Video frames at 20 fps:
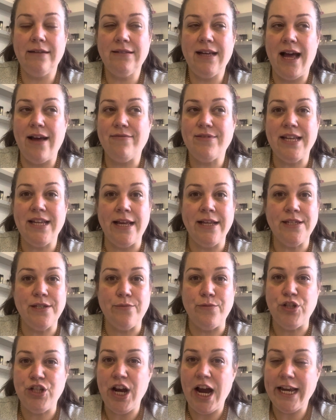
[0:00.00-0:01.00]
I've seen
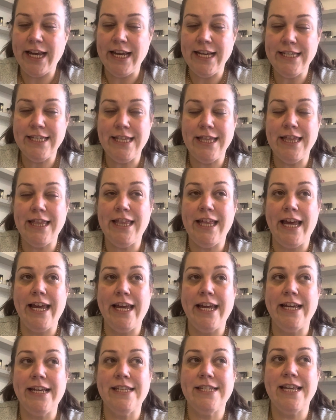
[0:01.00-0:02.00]
some jackets and
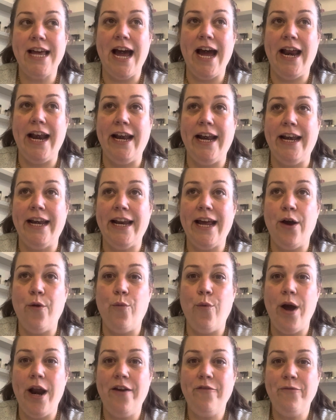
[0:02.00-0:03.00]
things, and
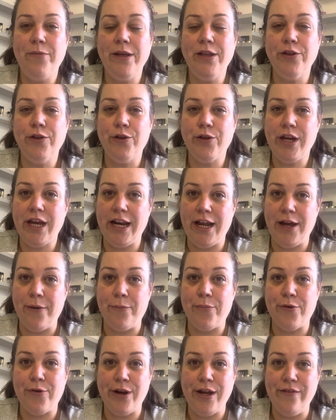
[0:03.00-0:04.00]
when I've been looking at them
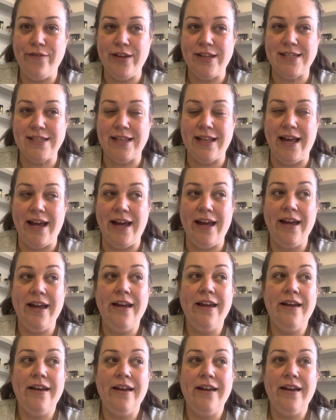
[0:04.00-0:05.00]
previously,
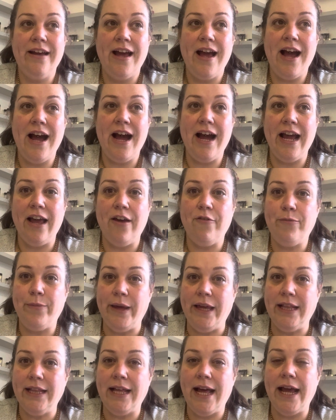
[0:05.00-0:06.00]
I have
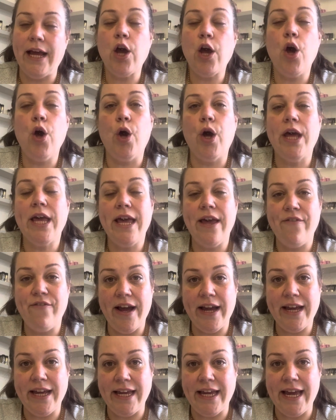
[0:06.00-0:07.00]
been like, oh, if
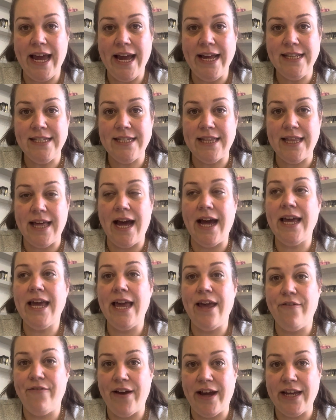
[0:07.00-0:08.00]
I can get into that,
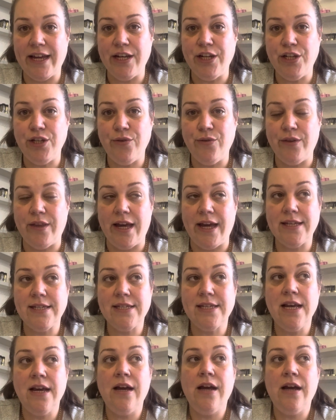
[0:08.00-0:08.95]
if I can do this.